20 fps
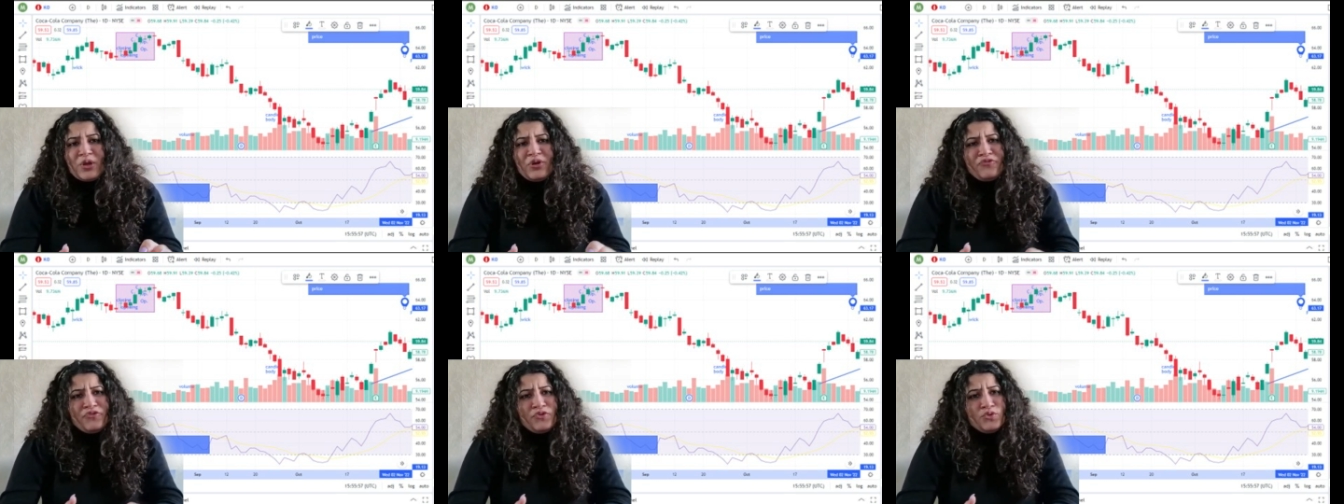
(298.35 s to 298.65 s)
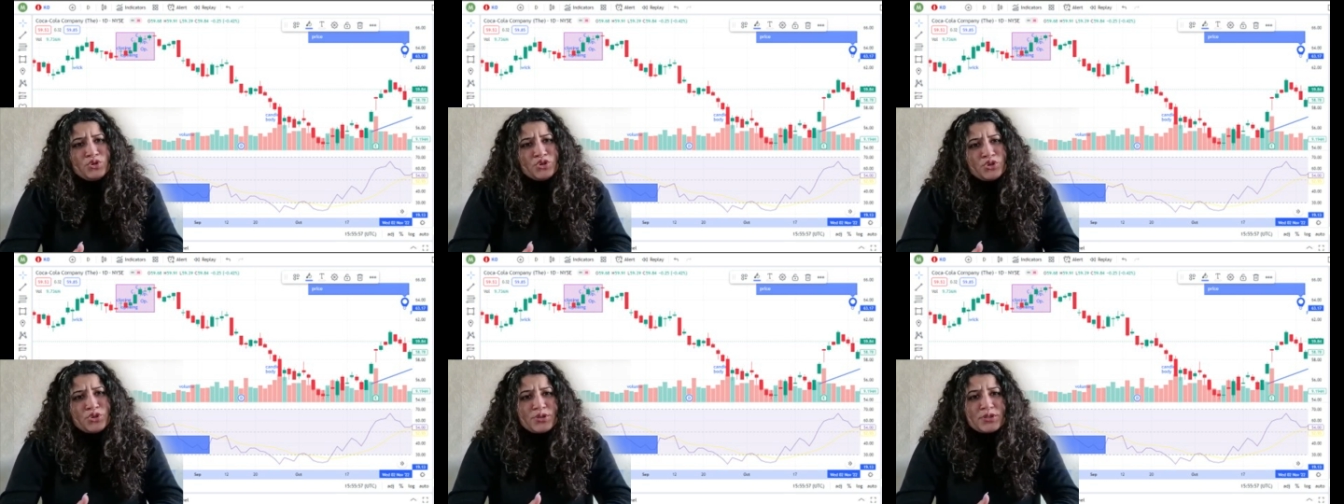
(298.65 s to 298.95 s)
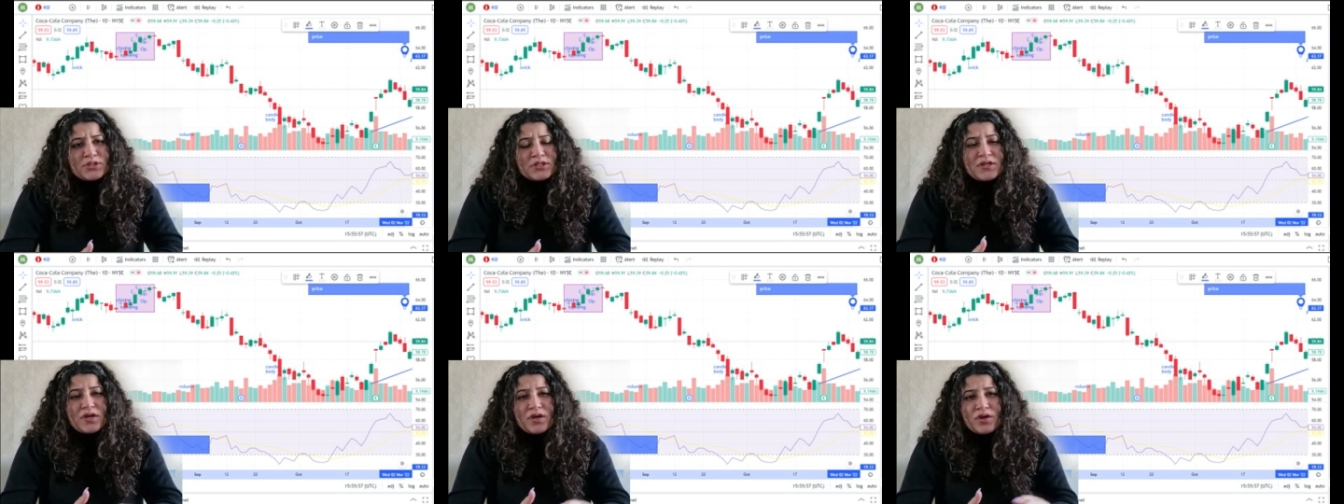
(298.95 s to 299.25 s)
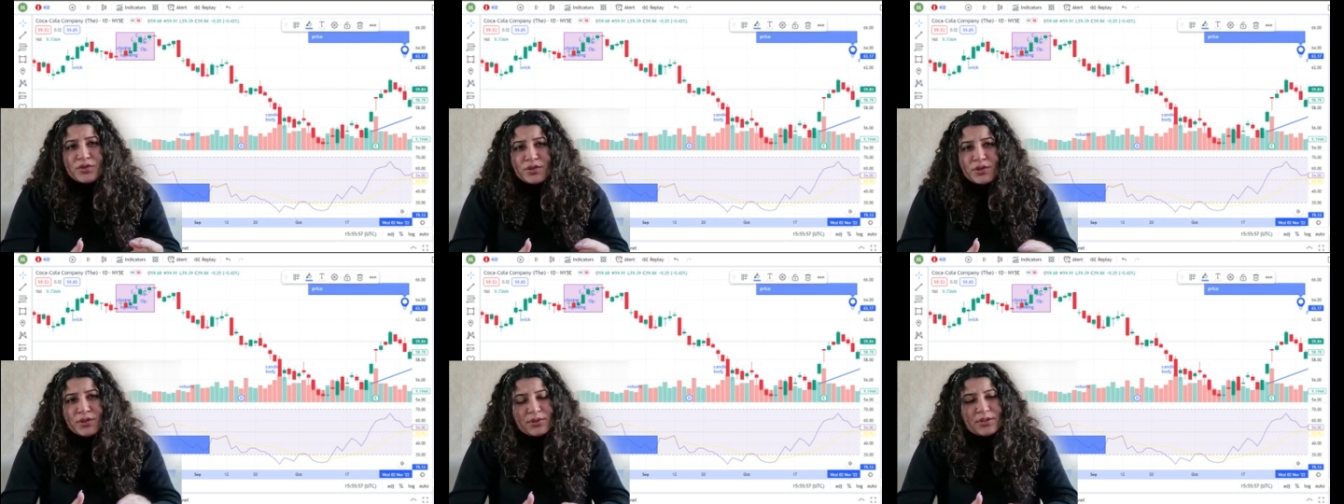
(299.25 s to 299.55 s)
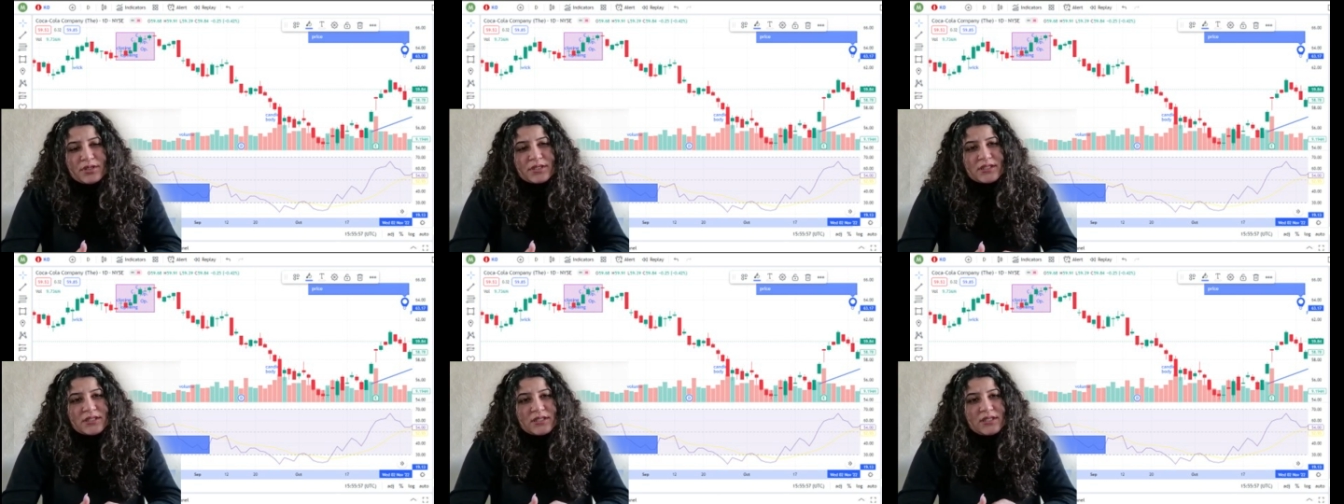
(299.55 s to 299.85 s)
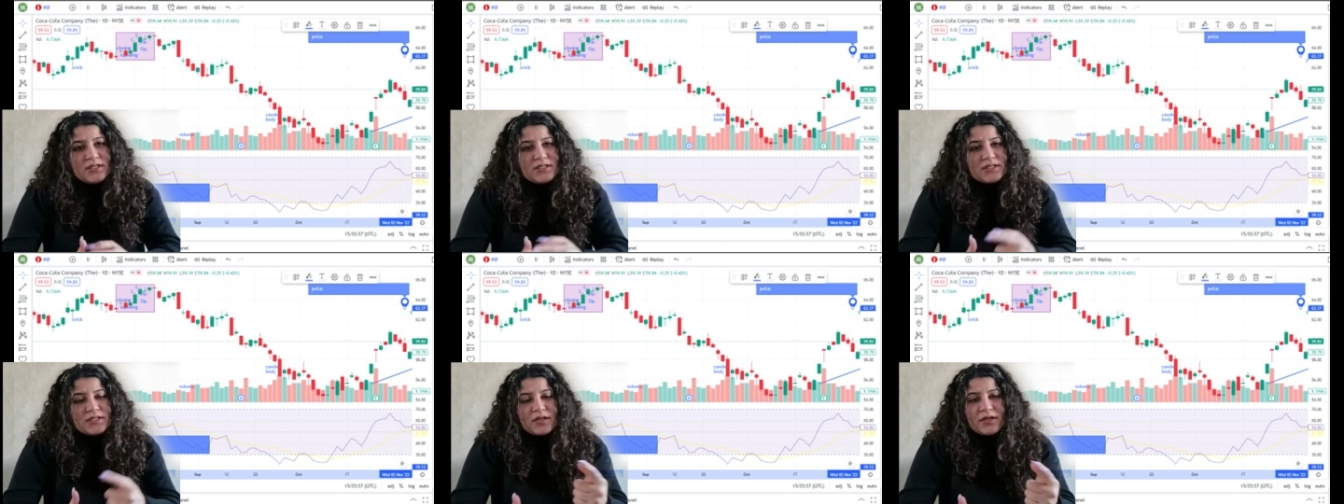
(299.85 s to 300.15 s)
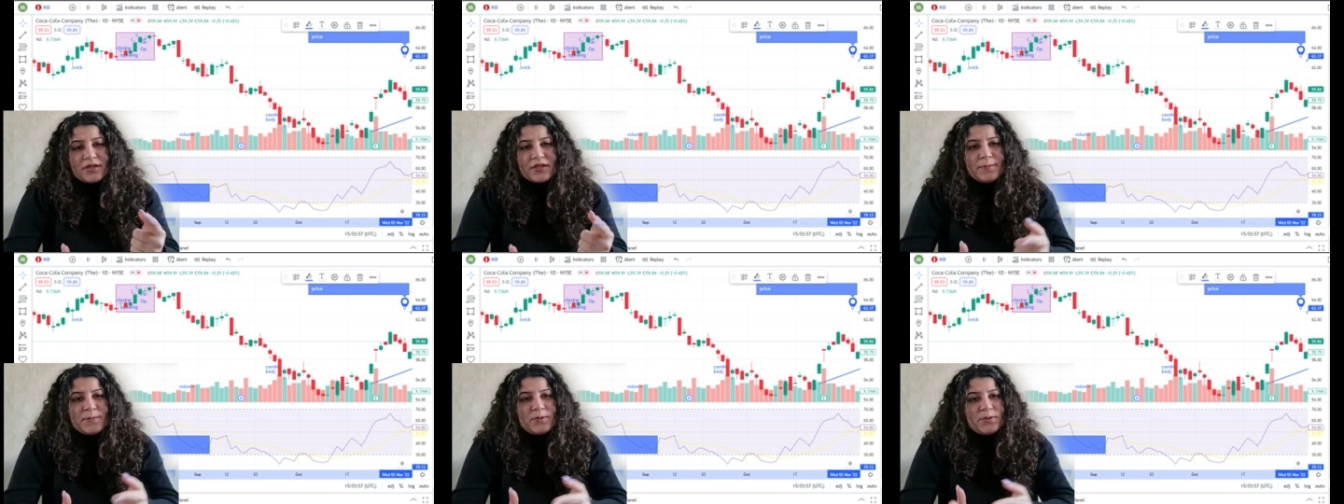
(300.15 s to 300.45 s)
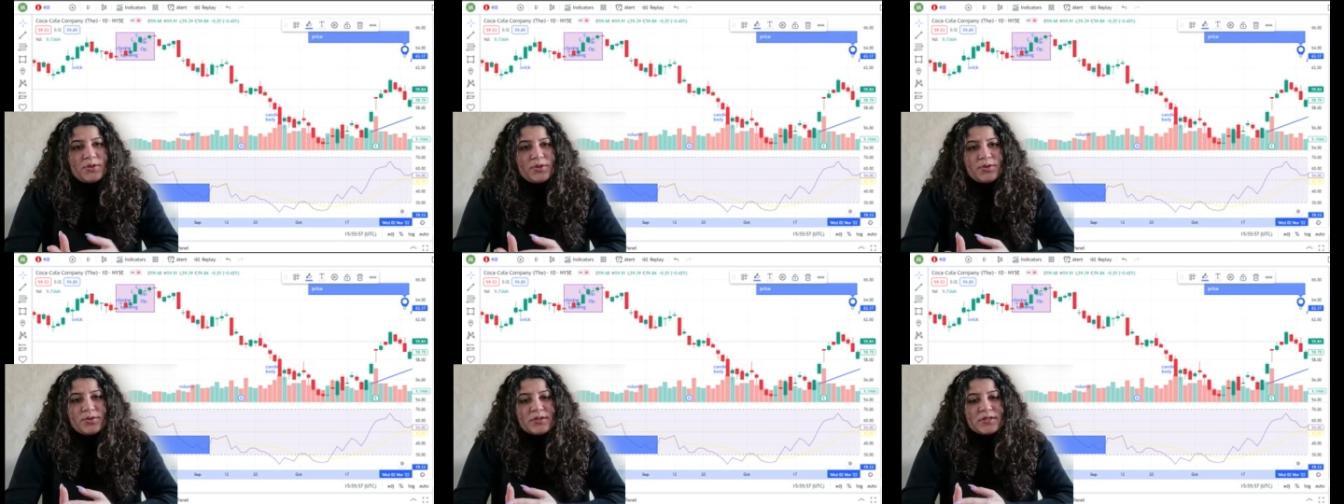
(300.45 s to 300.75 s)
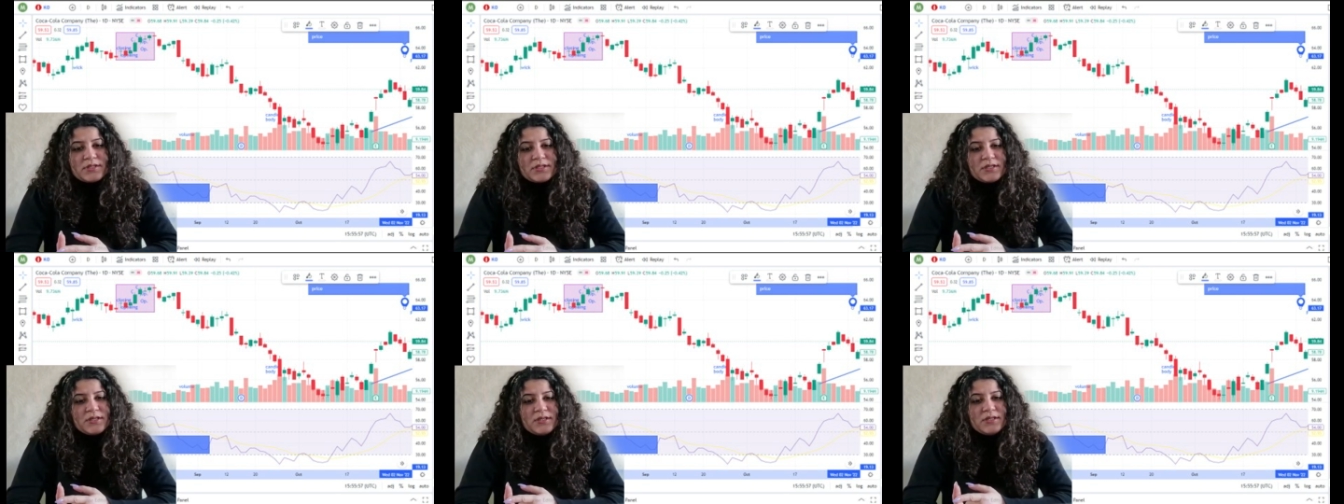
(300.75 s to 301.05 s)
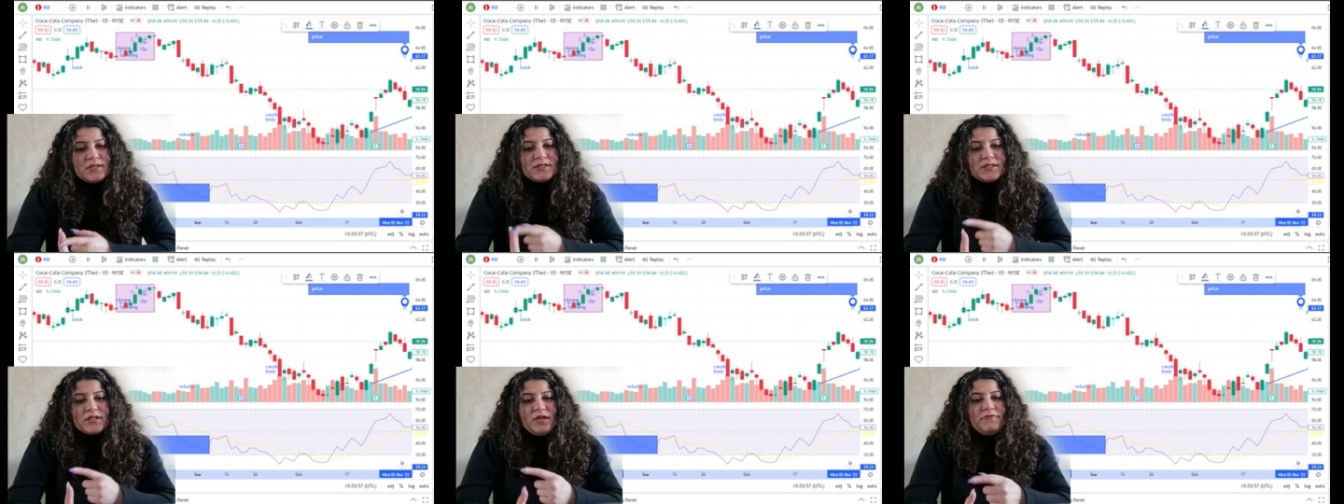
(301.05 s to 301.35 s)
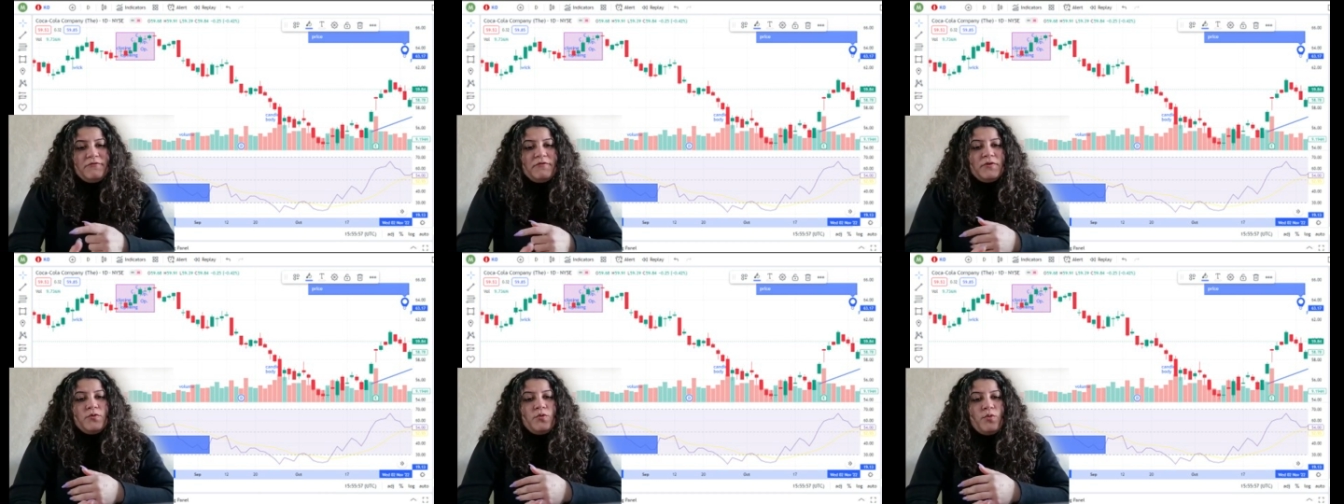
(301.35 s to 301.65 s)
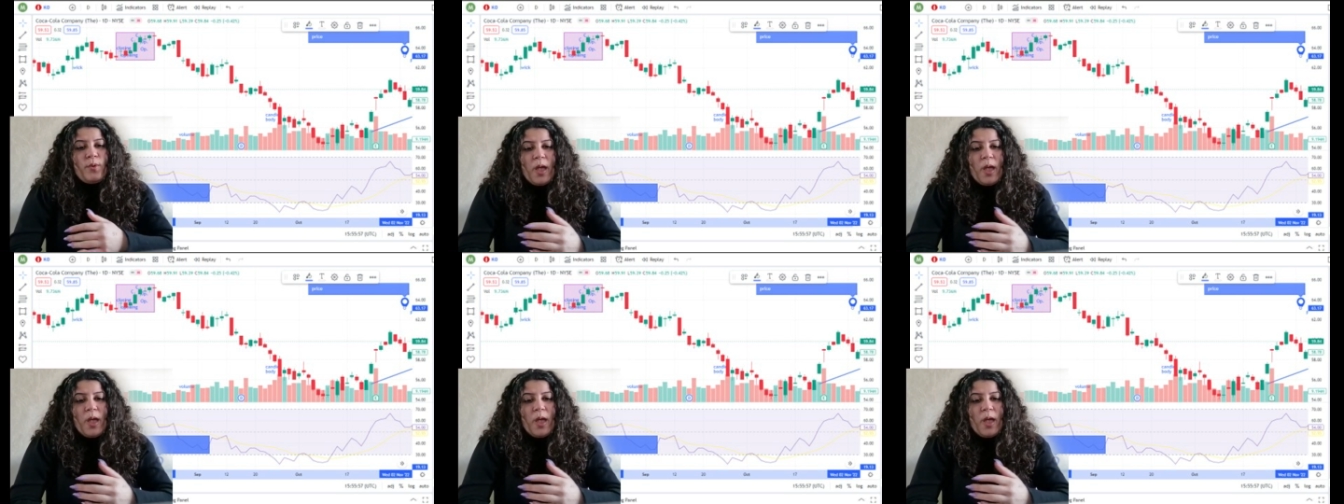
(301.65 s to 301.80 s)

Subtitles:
futures, currencies, cryptocurrencies, even